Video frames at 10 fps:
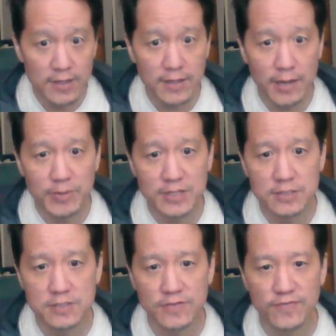That makes
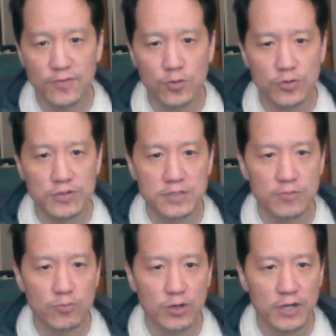this a 4, this a
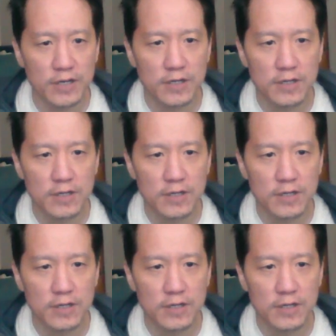1.